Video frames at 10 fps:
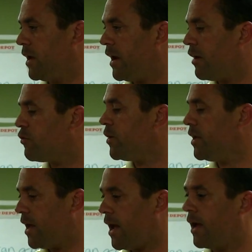Every
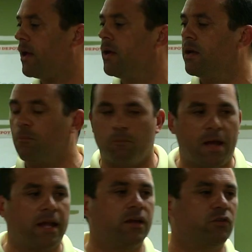day,
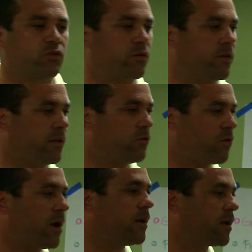making sure that they're
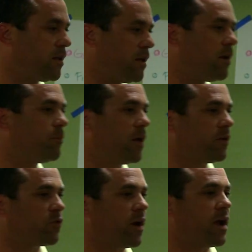trying to clean up
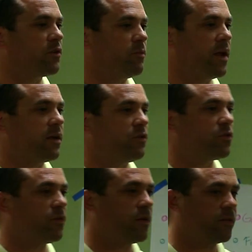that trash, making
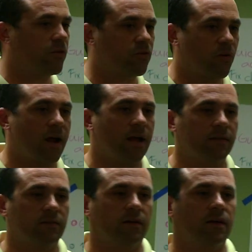sure that they're
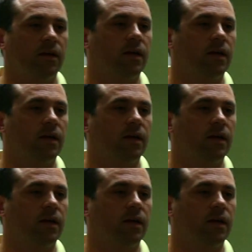trying to